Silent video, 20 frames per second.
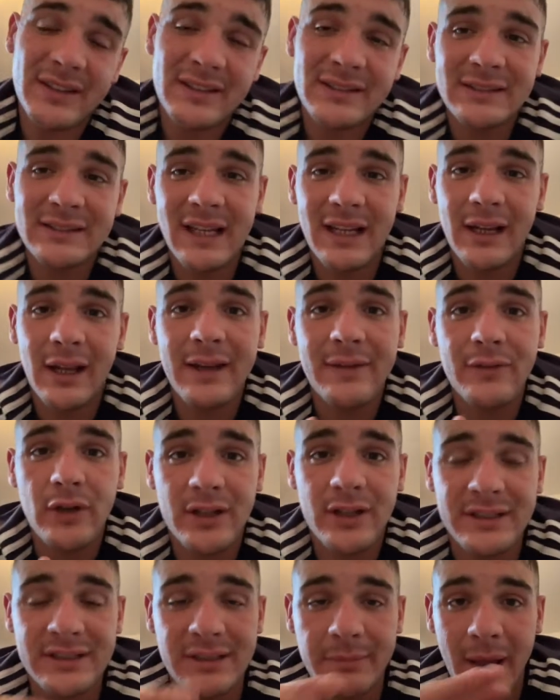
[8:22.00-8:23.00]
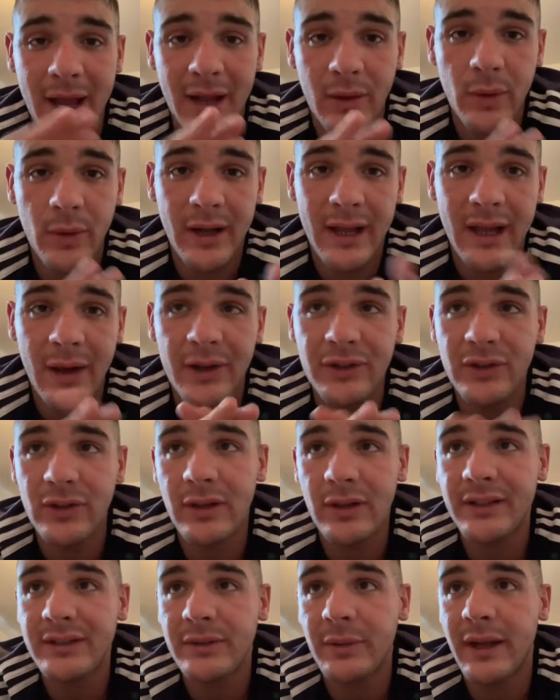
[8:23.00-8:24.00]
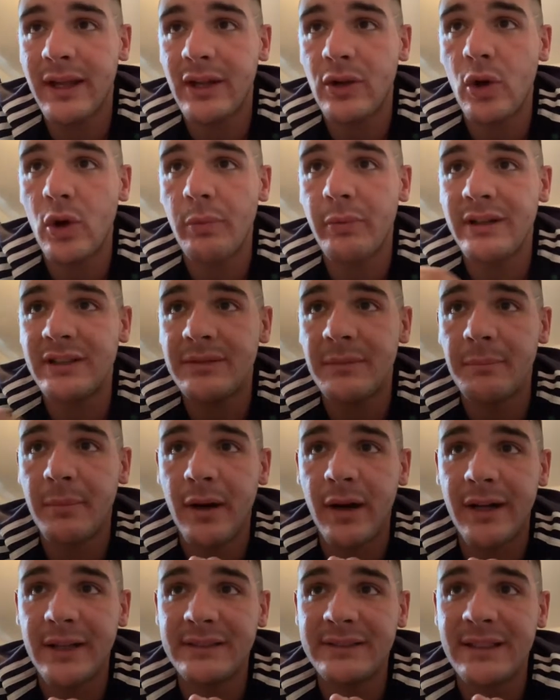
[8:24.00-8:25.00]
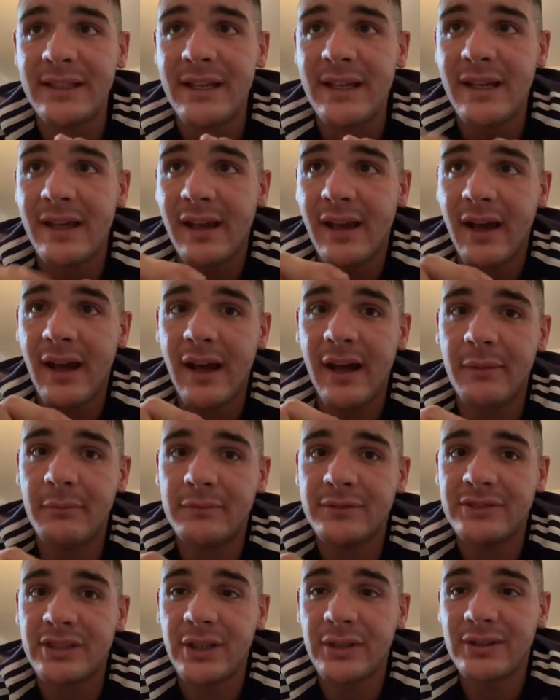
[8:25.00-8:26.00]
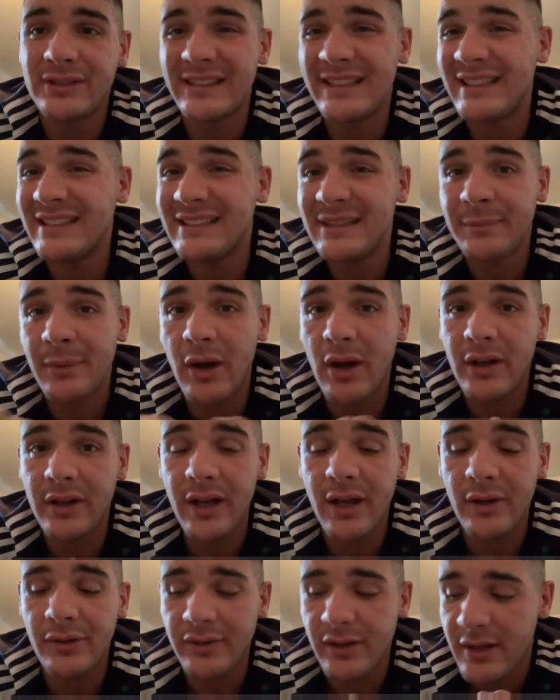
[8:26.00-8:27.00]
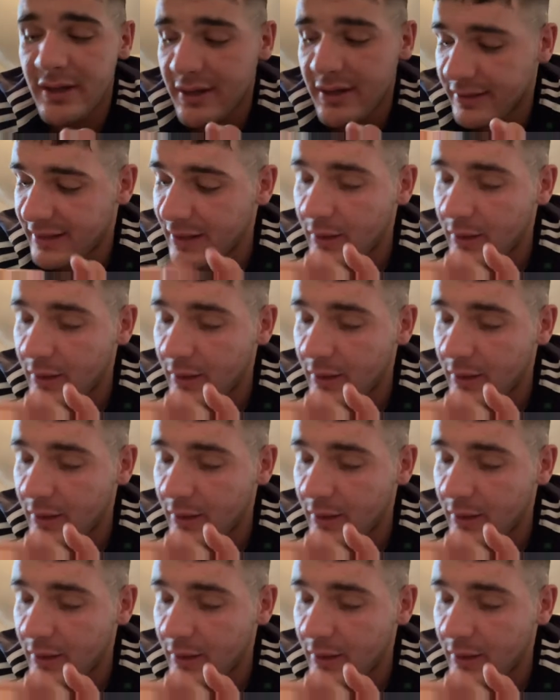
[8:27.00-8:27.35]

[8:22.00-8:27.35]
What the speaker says: even though this is a back workout, I do like to incorporate some buys, so just easy bar curls. Now I